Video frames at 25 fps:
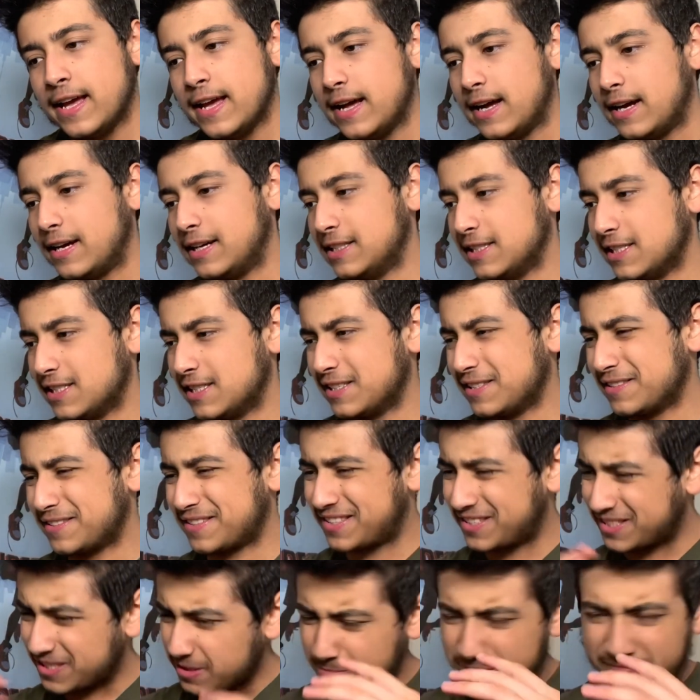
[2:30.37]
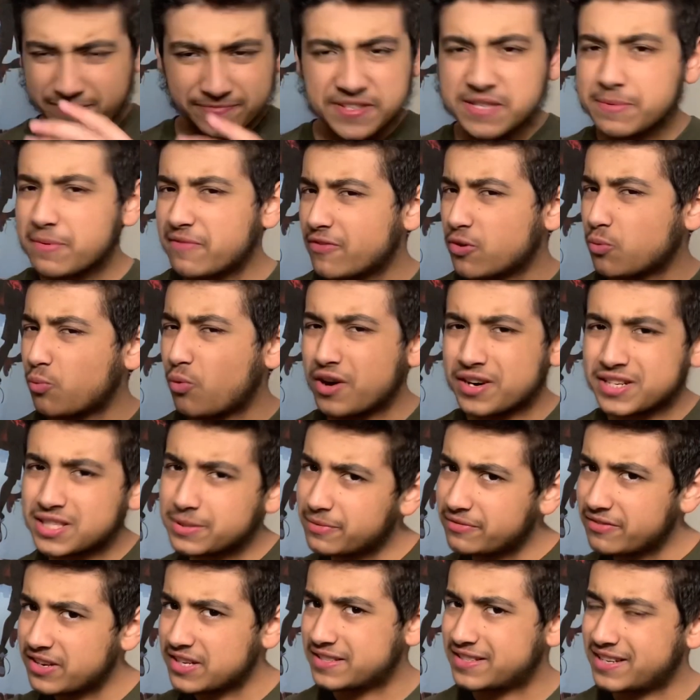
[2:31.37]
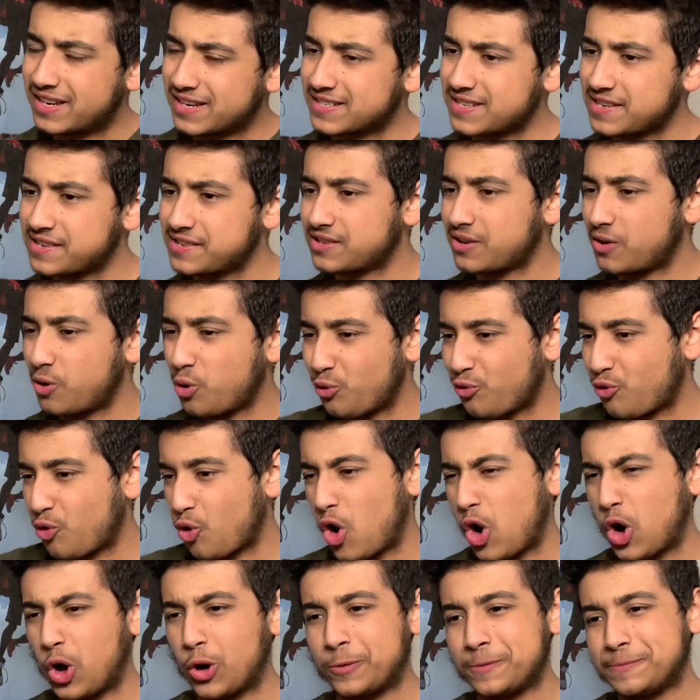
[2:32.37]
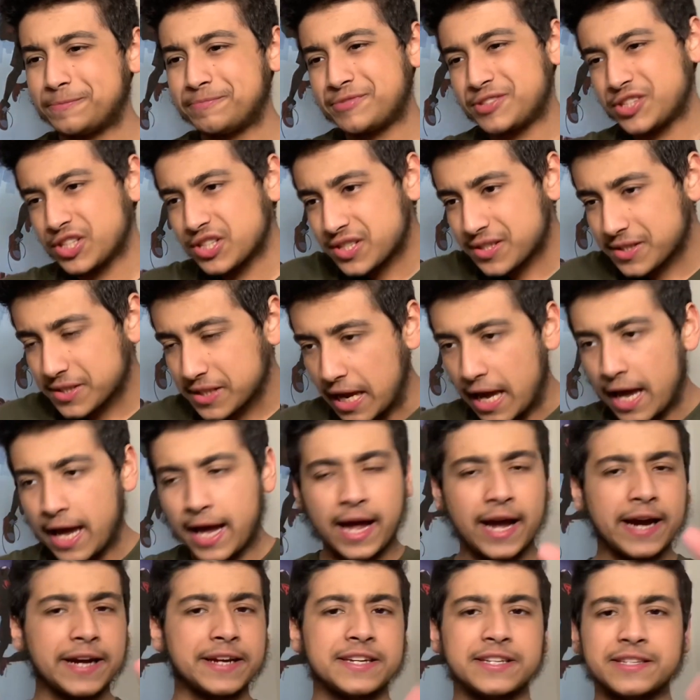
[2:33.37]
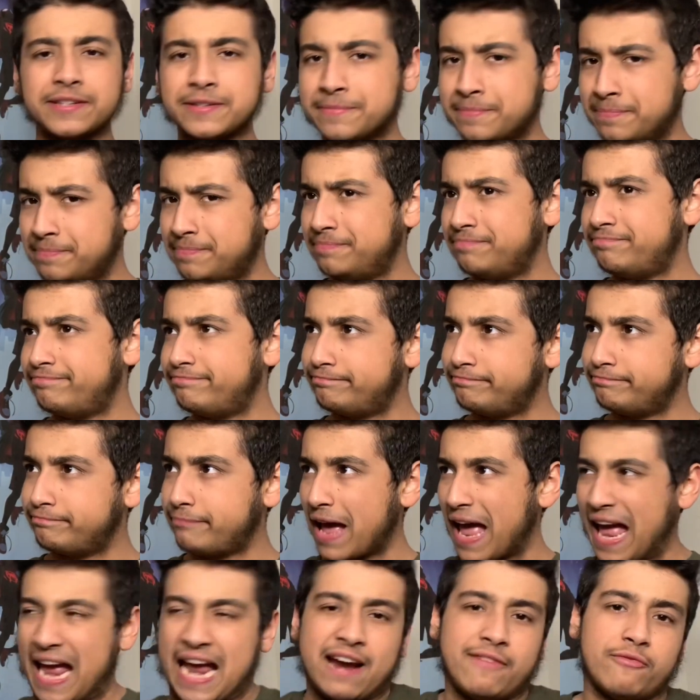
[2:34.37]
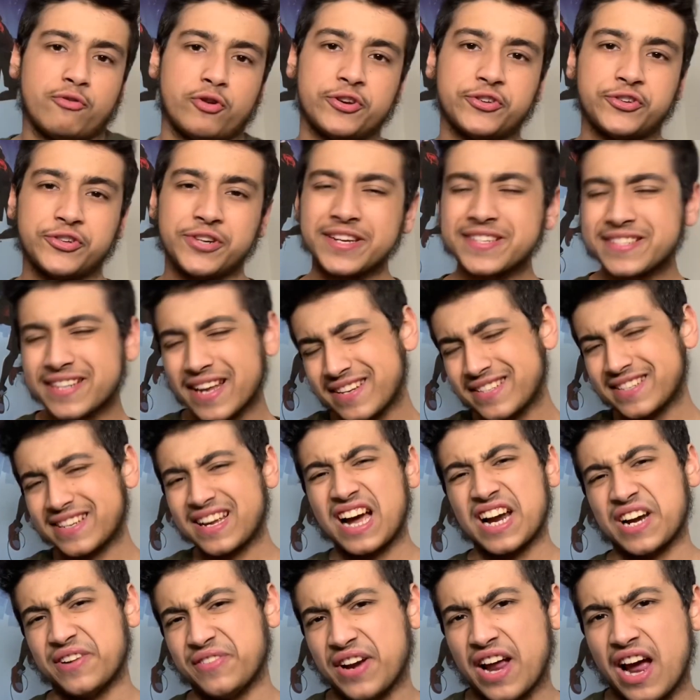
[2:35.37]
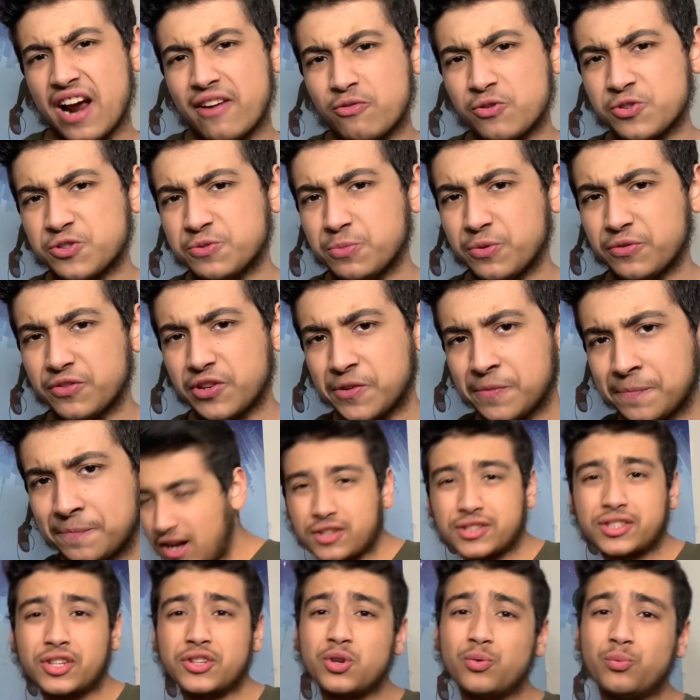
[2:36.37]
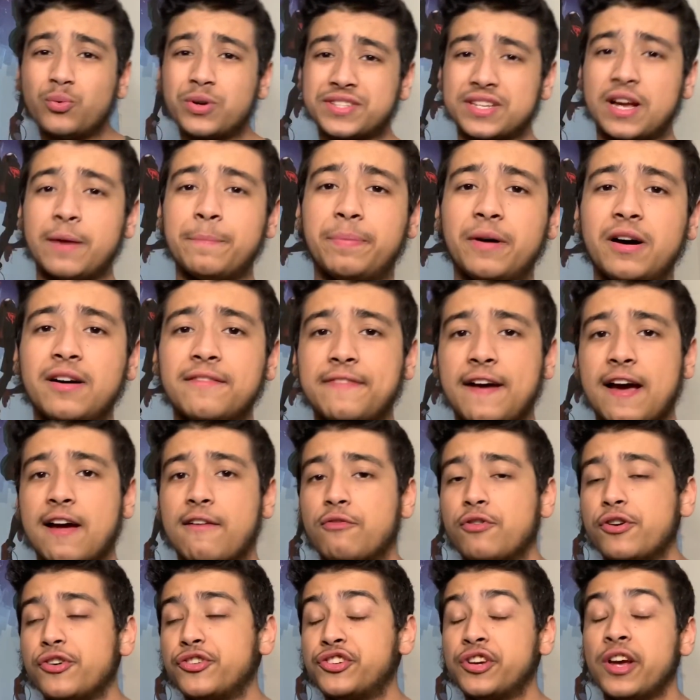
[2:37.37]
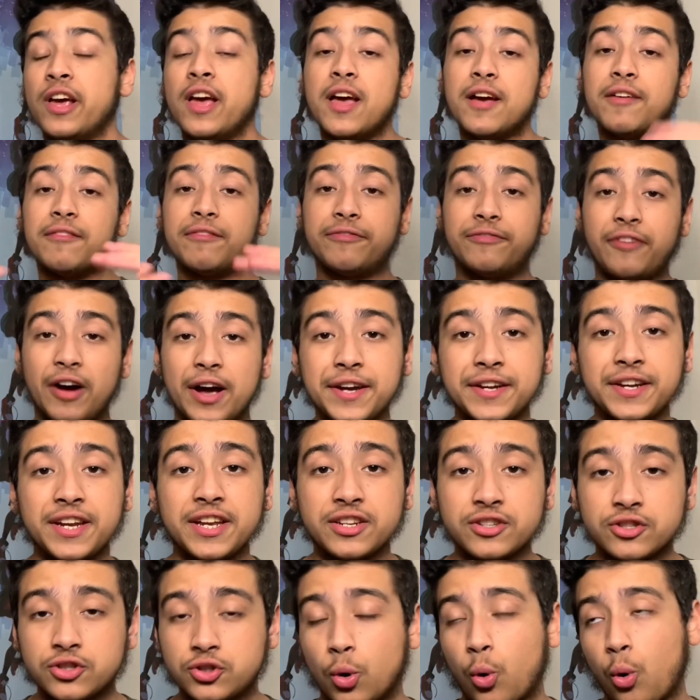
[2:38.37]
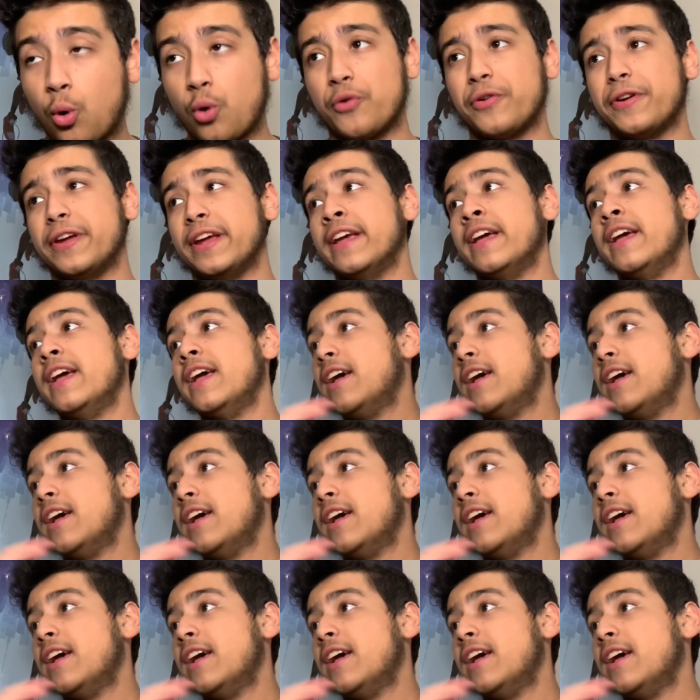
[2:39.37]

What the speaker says: Some of it works, some of it doesn't. Overall, just kind of average. It's kind of an average movie. I'll tell you what's above average, Finding Dory.